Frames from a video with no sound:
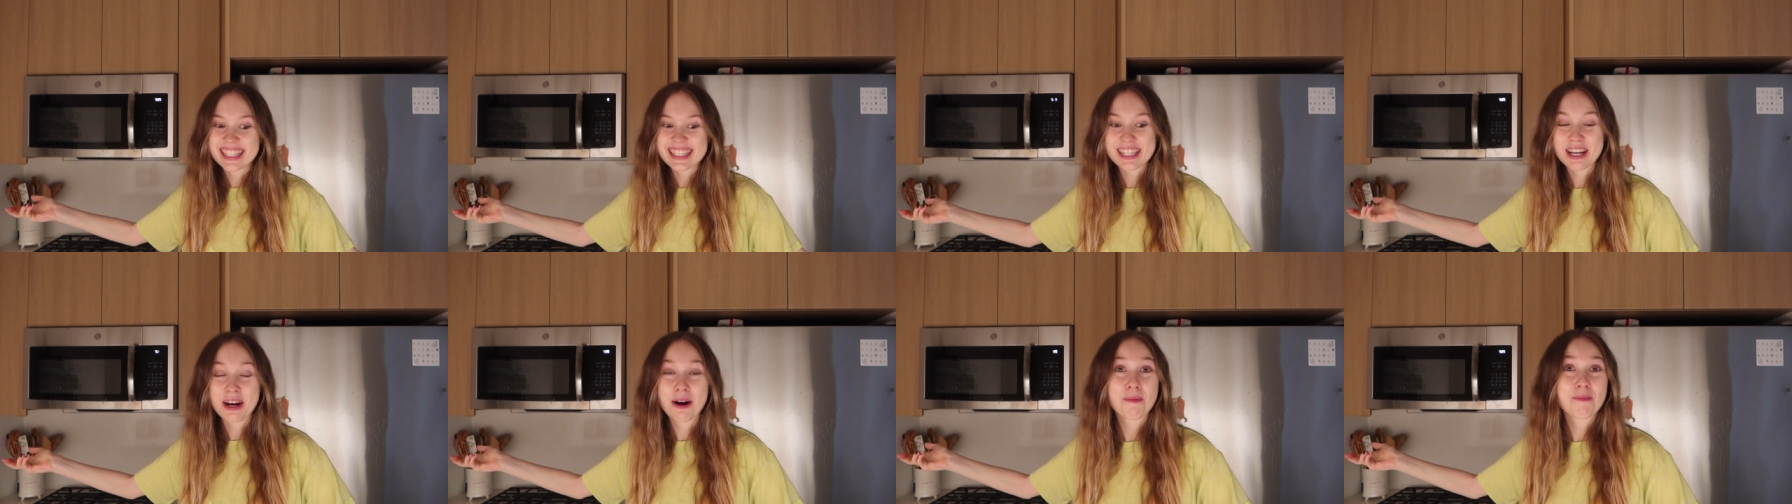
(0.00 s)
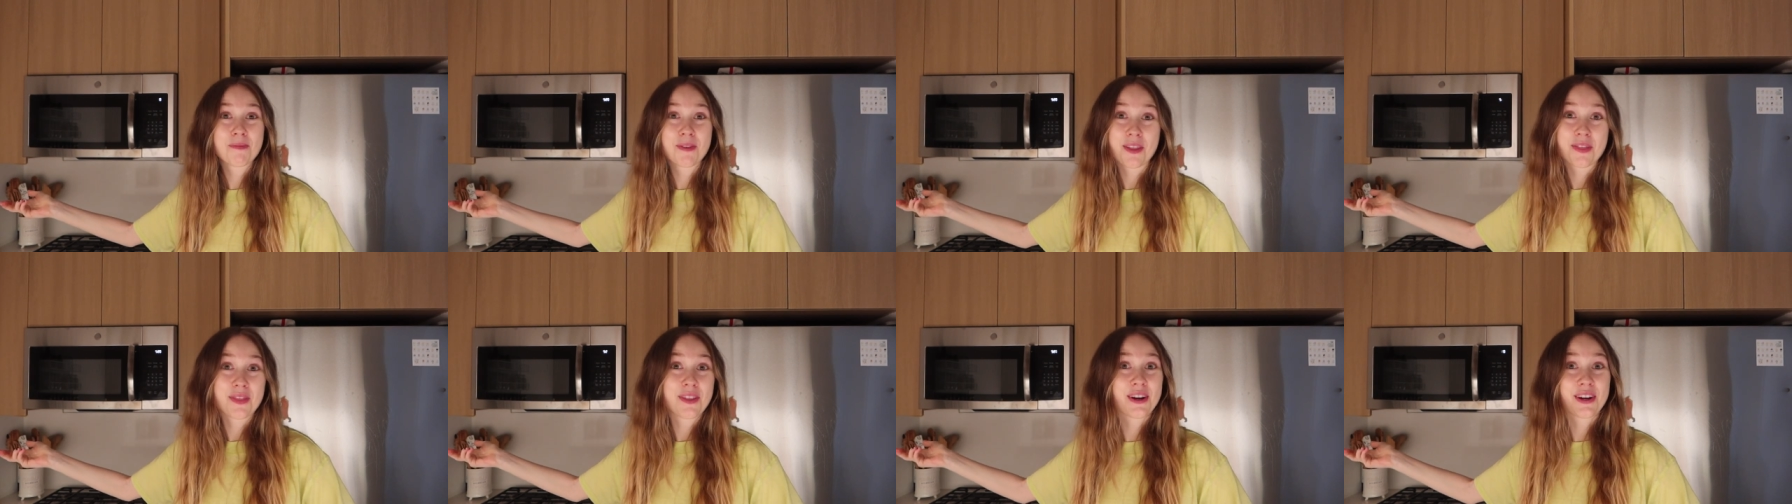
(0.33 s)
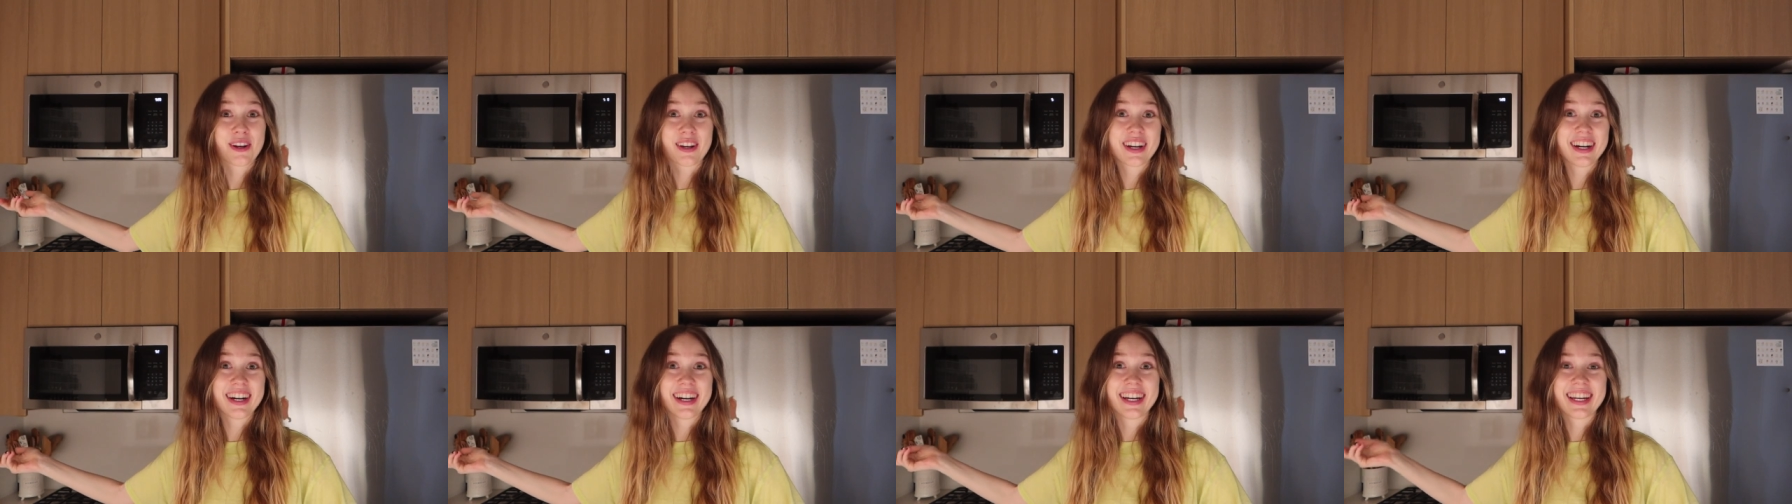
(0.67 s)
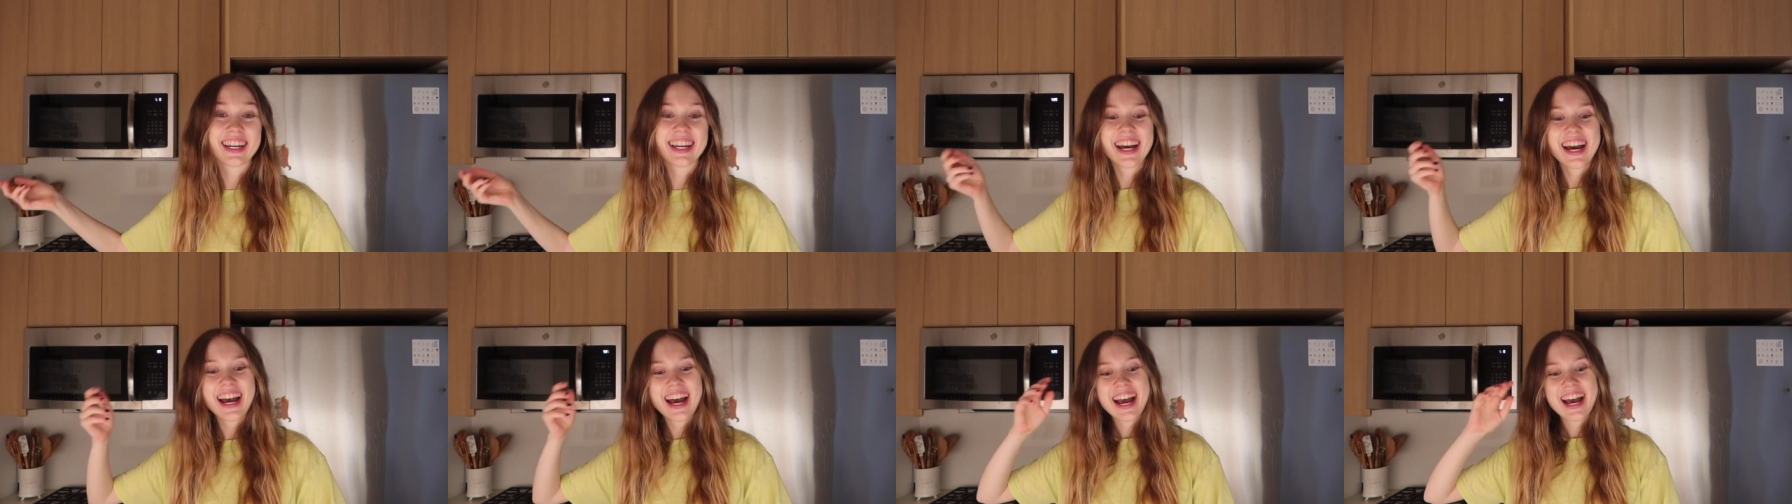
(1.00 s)
Let's hope that they're good.
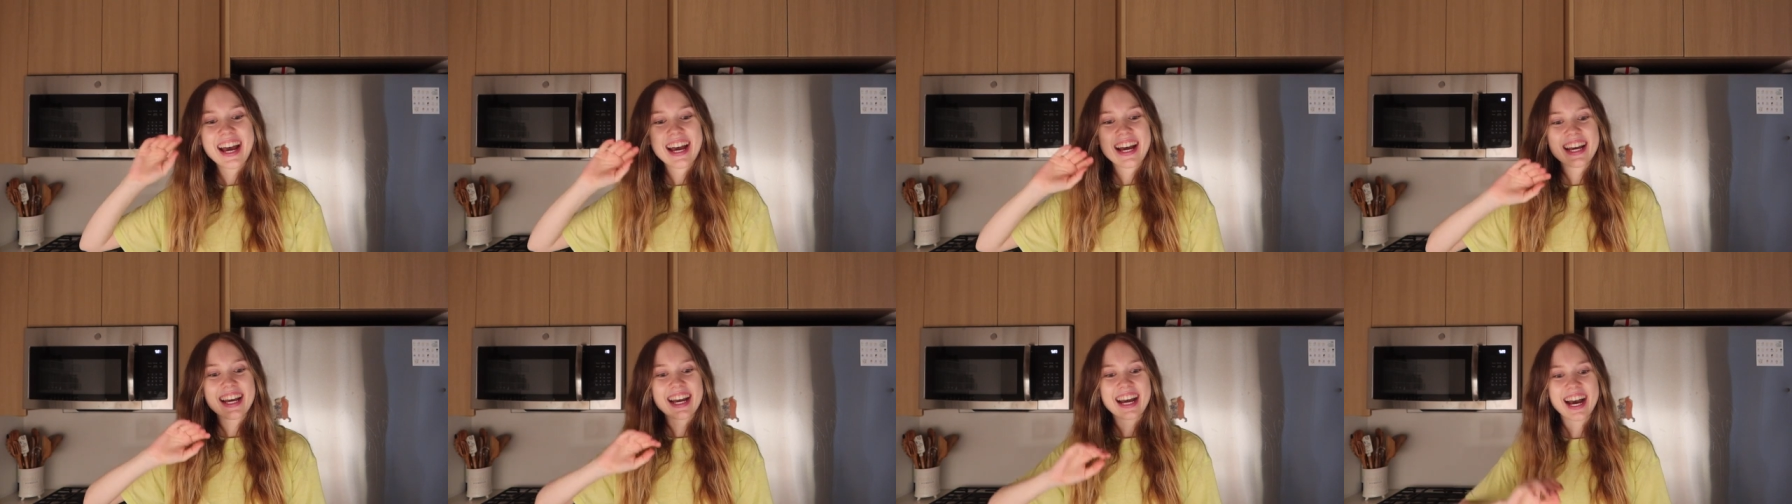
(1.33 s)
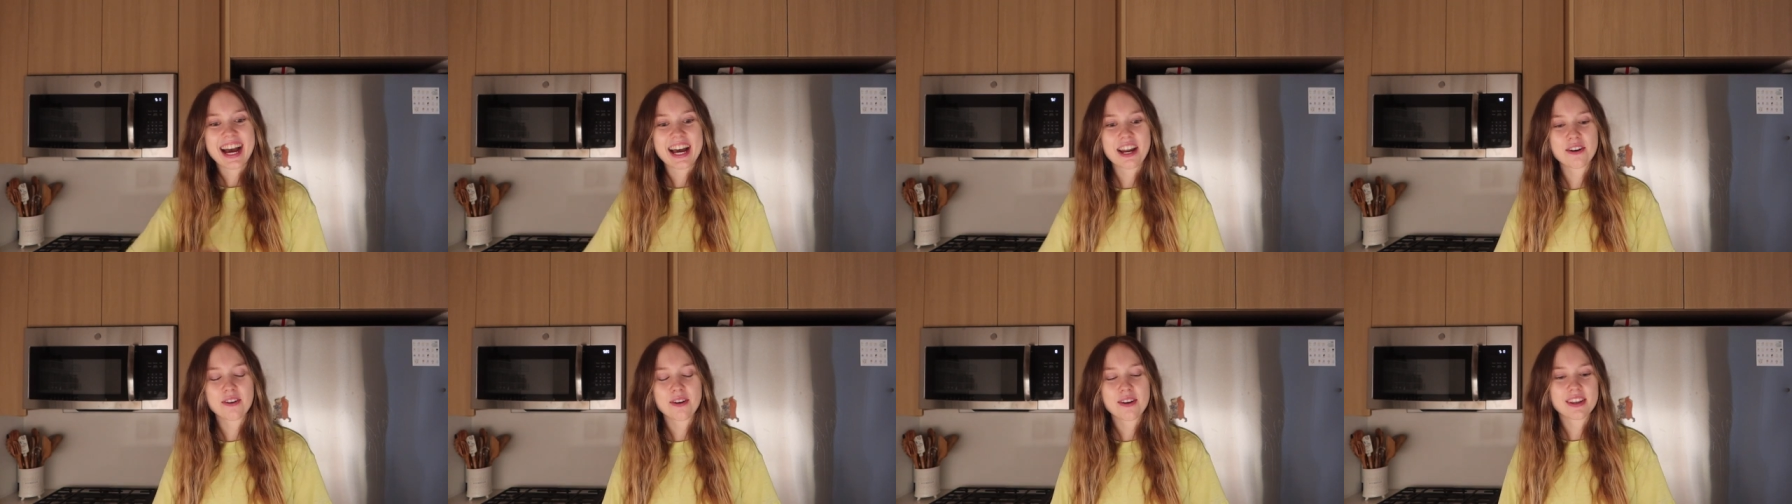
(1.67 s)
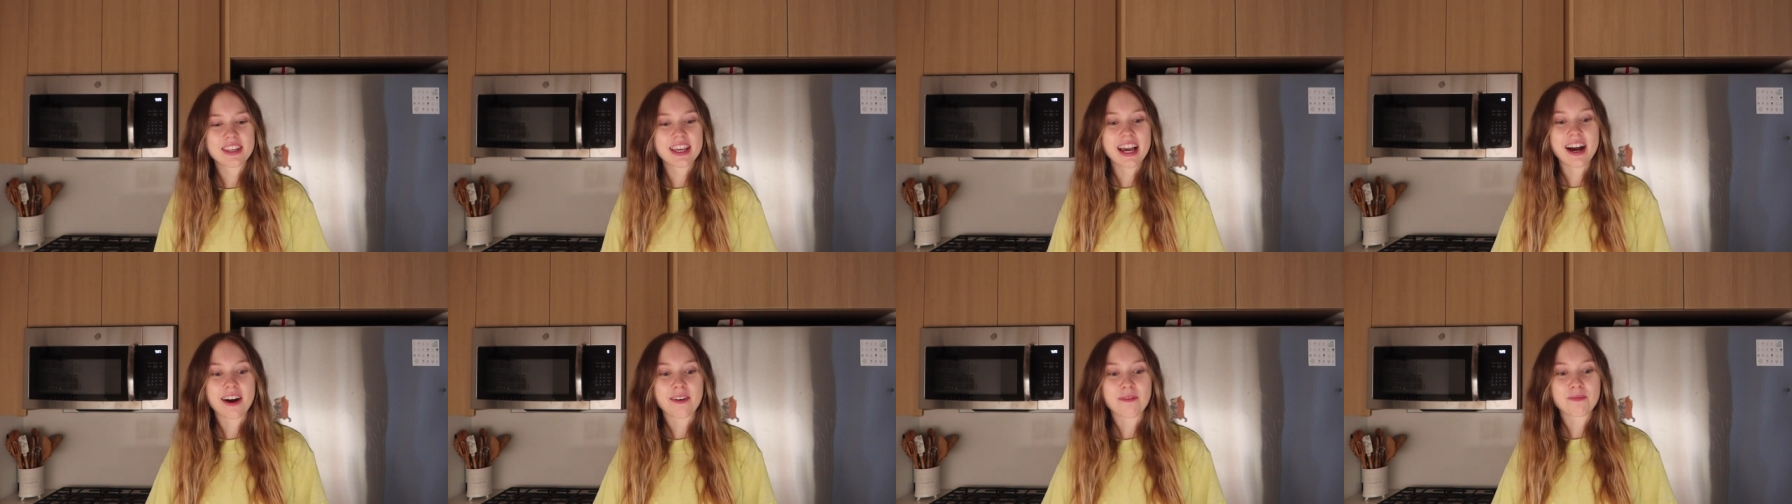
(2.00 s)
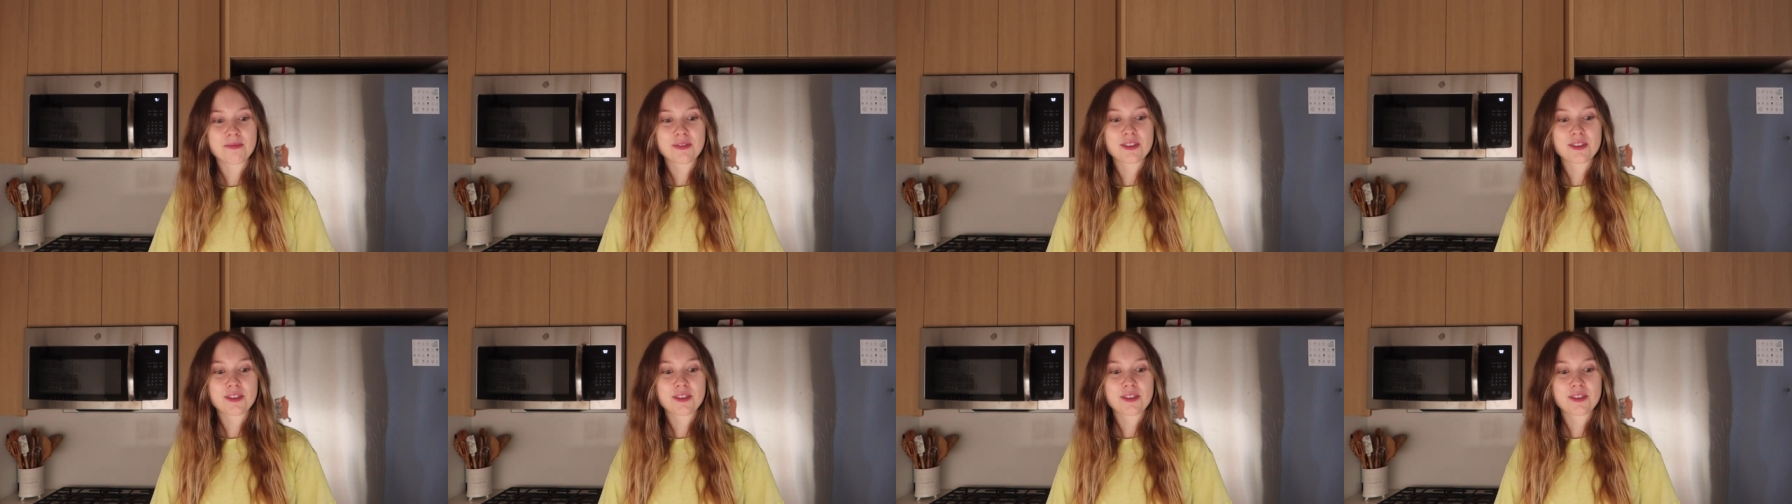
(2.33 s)
I don't, yeah.